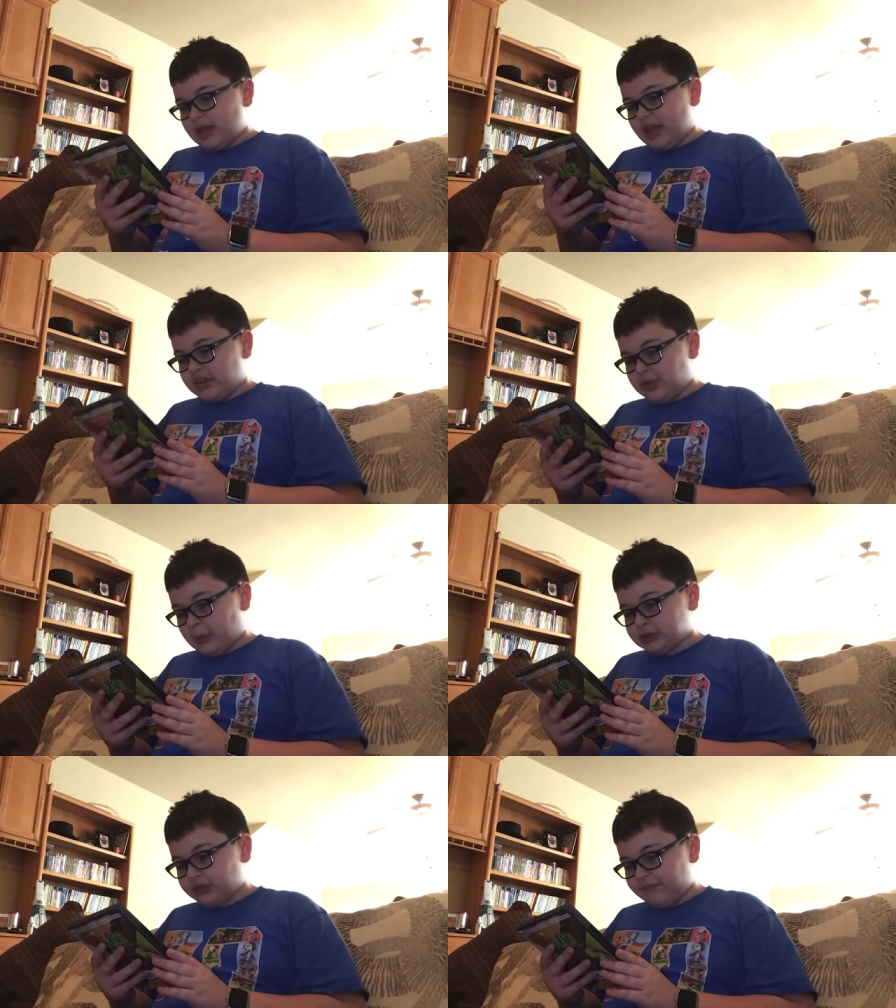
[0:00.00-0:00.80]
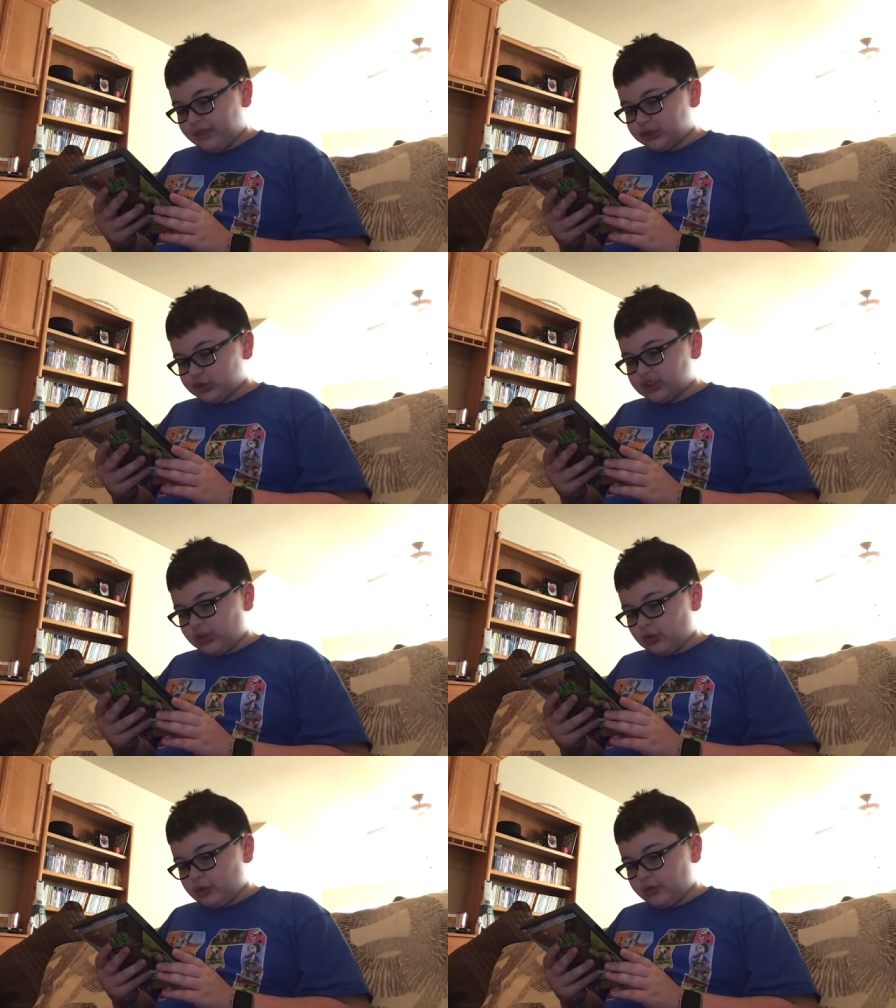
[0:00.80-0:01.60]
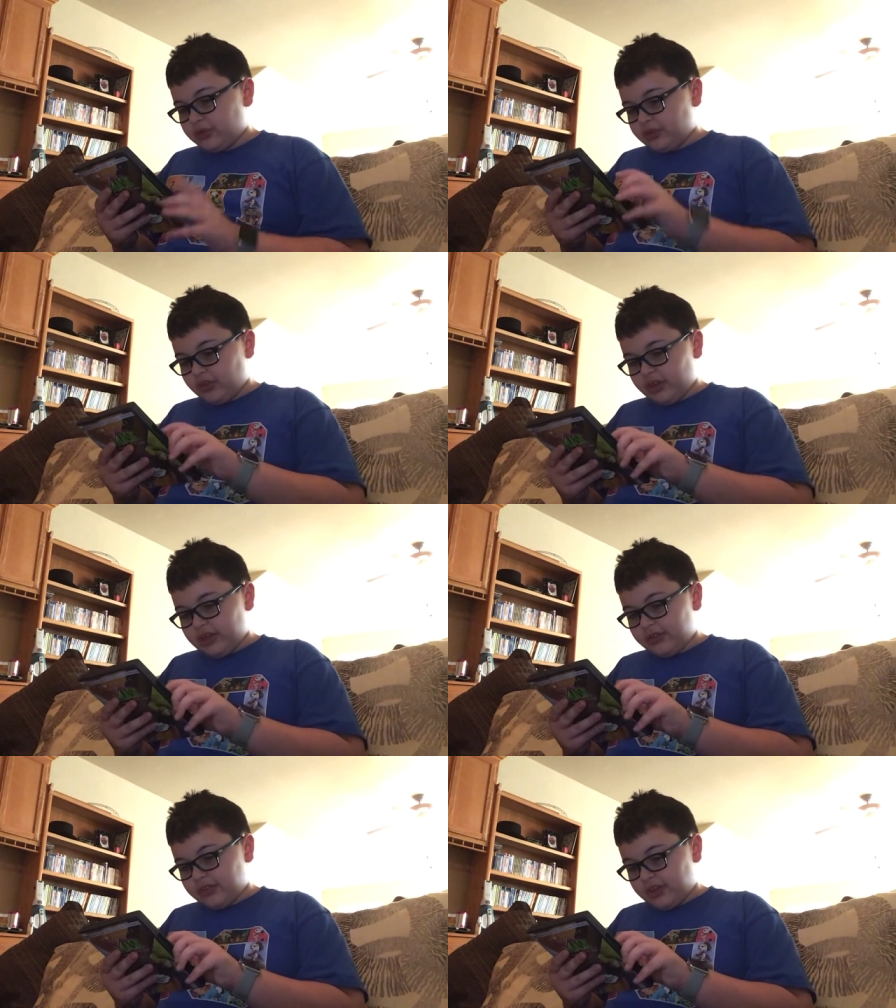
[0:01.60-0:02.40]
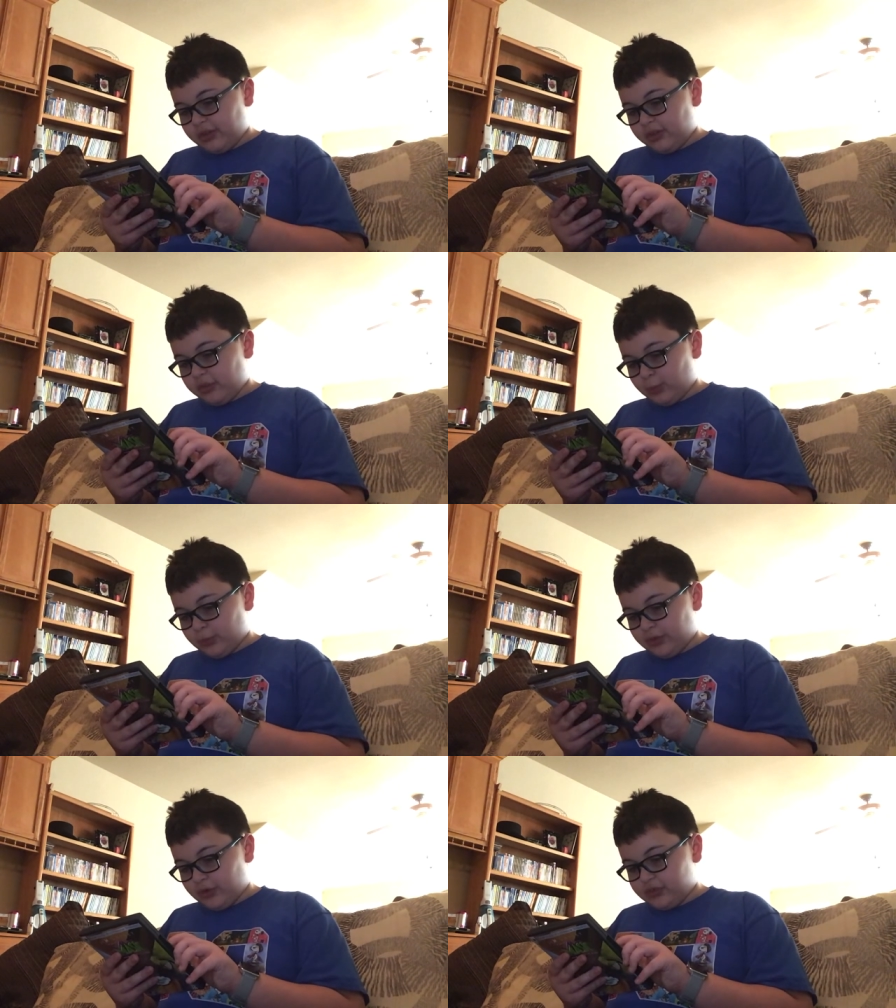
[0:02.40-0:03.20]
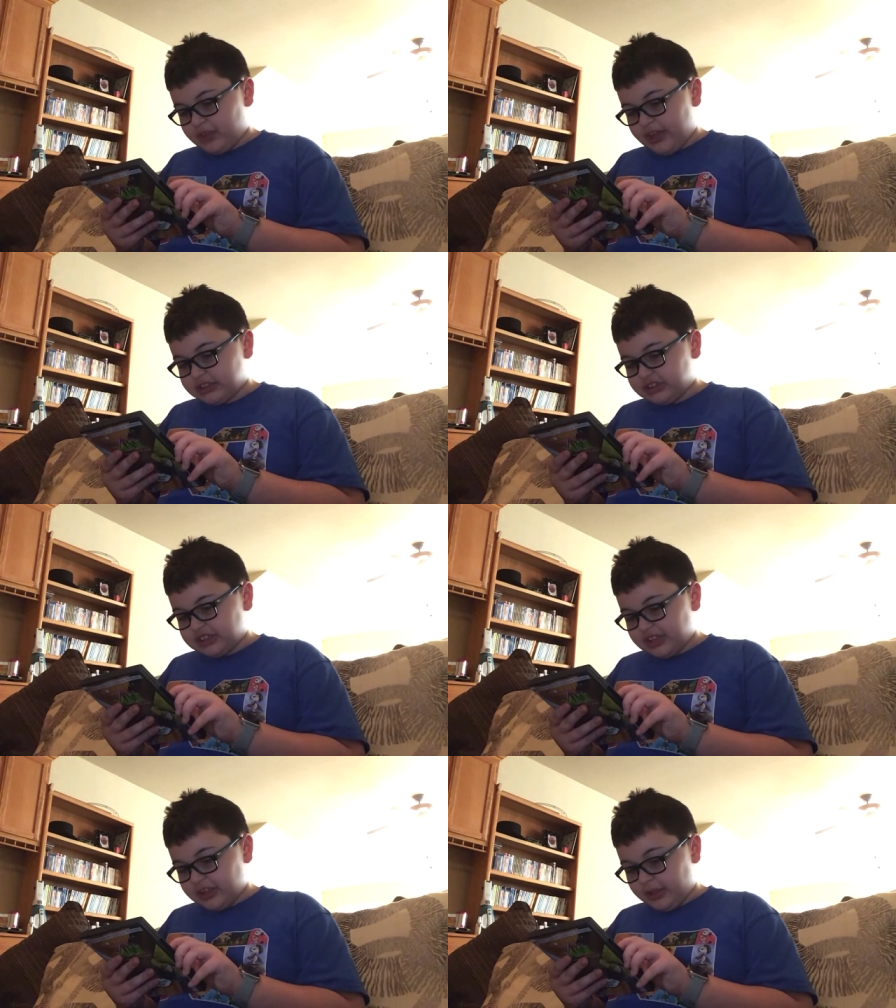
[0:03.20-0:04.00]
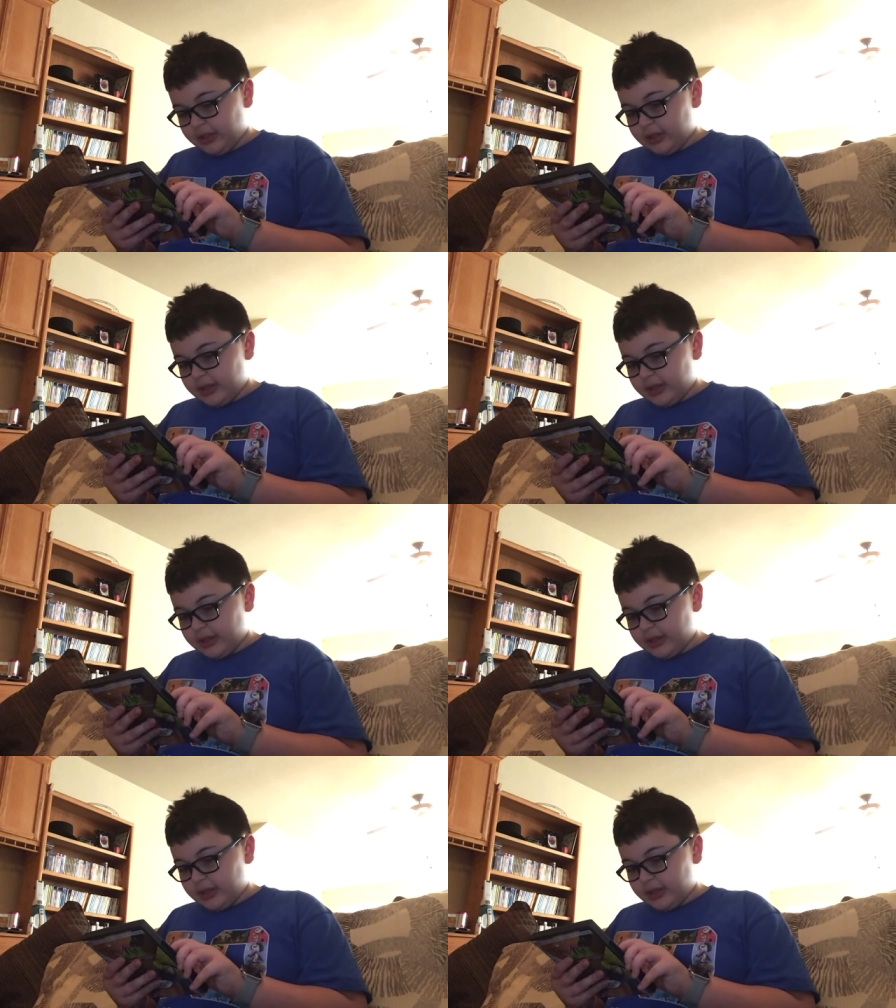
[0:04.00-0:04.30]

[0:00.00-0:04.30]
and the special features includes deleted scenes, Return to Edge City,